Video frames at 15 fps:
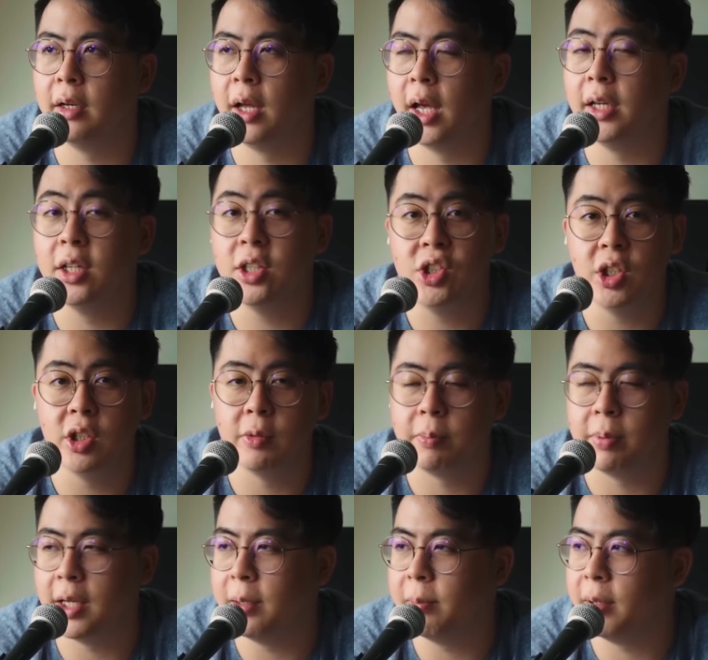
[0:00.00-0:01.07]
energy to
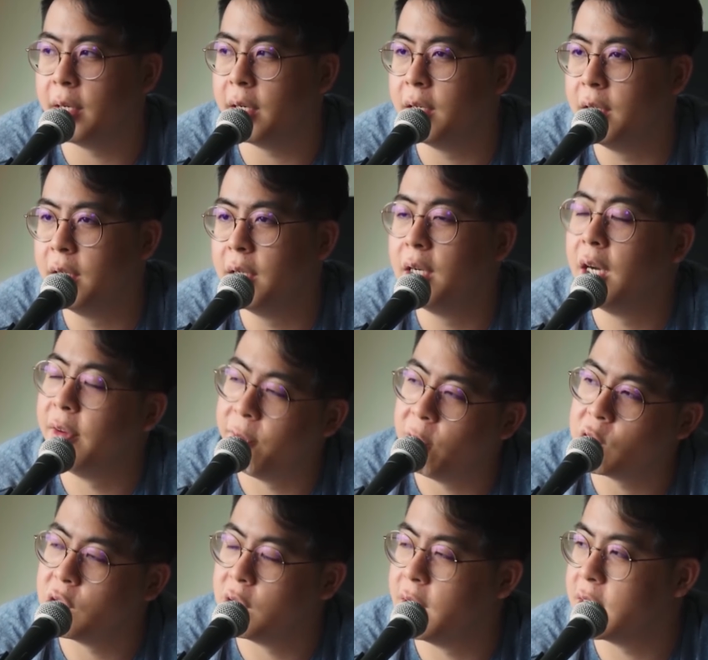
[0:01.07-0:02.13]
play, but
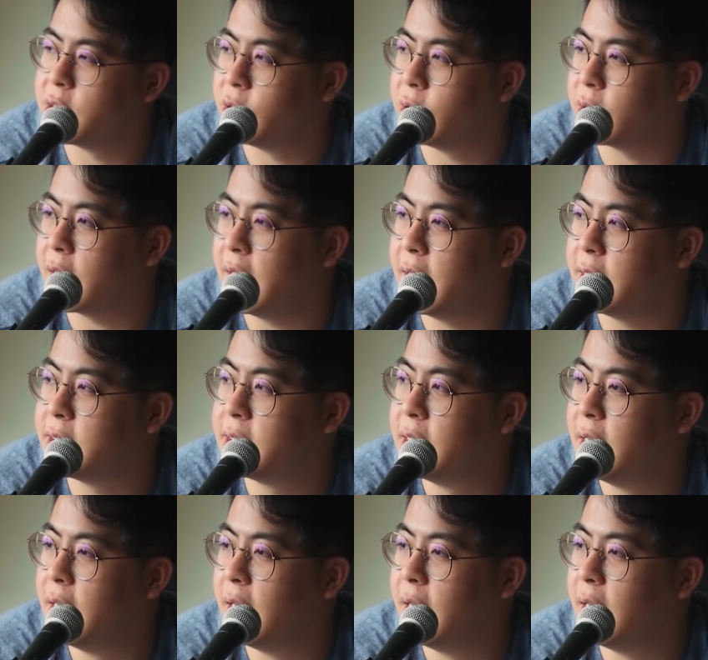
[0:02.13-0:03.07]
unfortunately that's not the case.